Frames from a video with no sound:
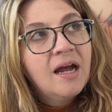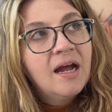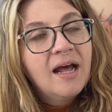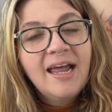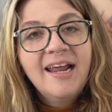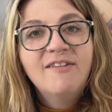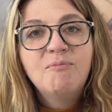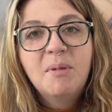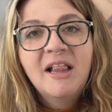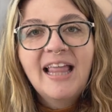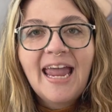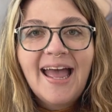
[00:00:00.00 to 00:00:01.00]
I have
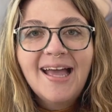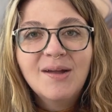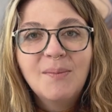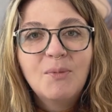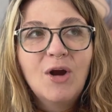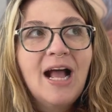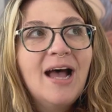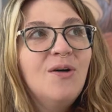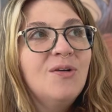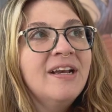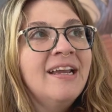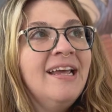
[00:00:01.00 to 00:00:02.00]
black,
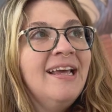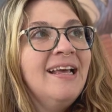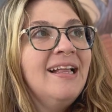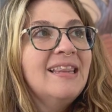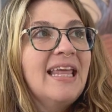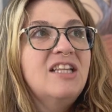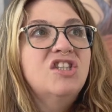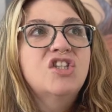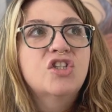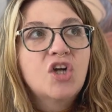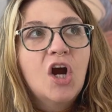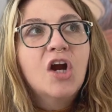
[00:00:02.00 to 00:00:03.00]
brown, like
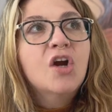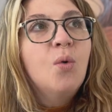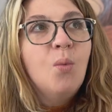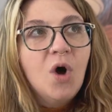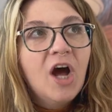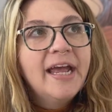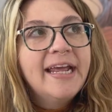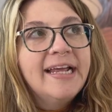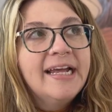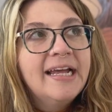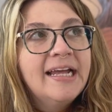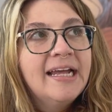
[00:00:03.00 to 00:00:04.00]
stark
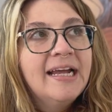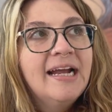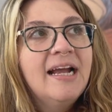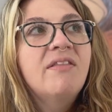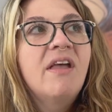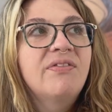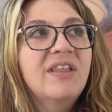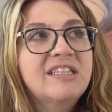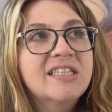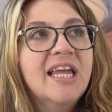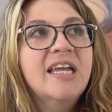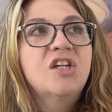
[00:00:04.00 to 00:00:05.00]
white, and then this
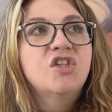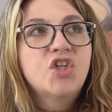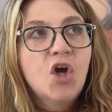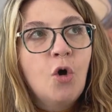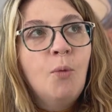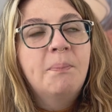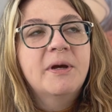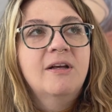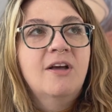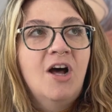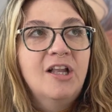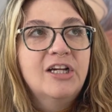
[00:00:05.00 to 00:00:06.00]
like taupe
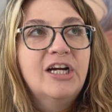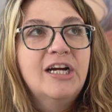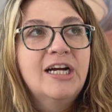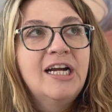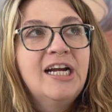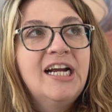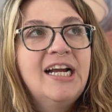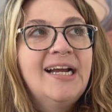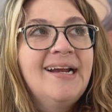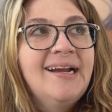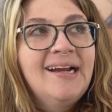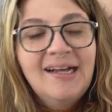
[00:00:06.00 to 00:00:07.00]
color.
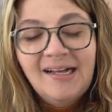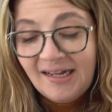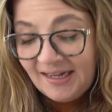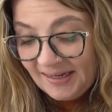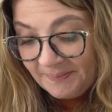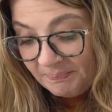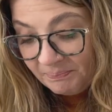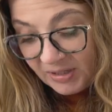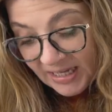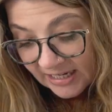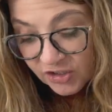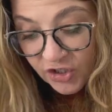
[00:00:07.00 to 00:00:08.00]
But
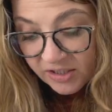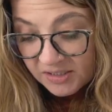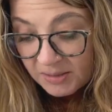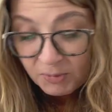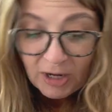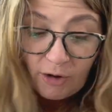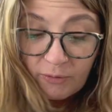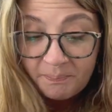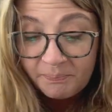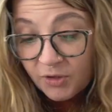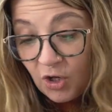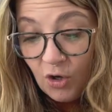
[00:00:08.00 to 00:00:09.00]
yeah, I should have done brown.
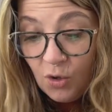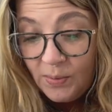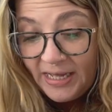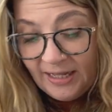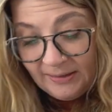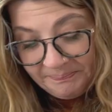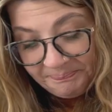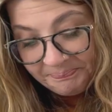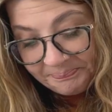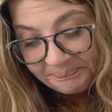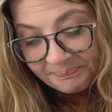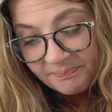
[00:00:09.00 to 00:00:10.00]
Oh well.
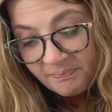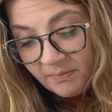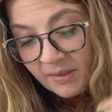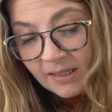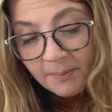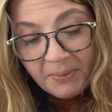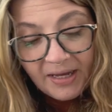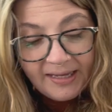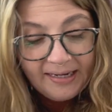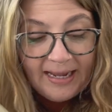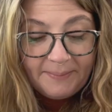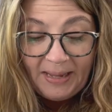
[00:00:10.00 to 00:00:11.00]
But
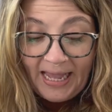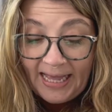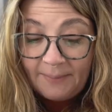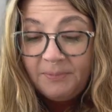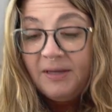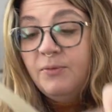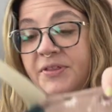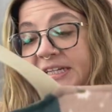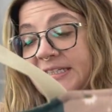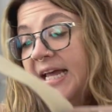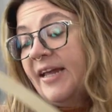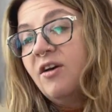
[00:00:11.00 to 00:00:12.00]
I'm happy with this.
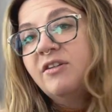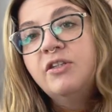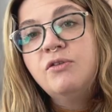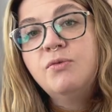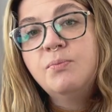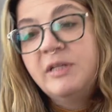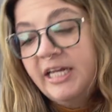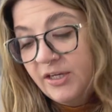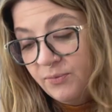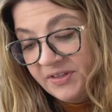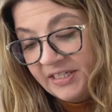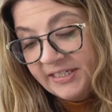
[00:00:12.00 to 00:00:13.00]
I also played
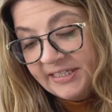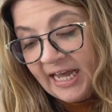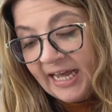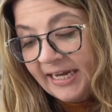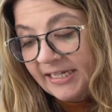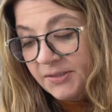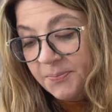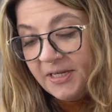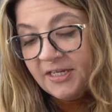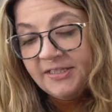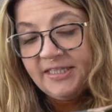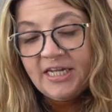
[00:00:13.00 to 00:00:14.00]
with the size
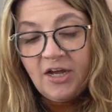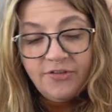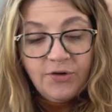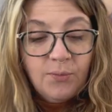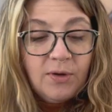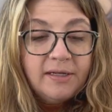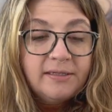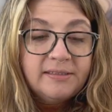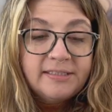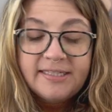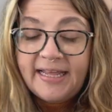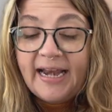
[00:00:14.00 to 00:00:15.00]
because the other
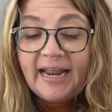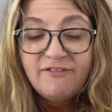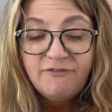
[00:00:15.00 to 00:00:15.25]
ones that I've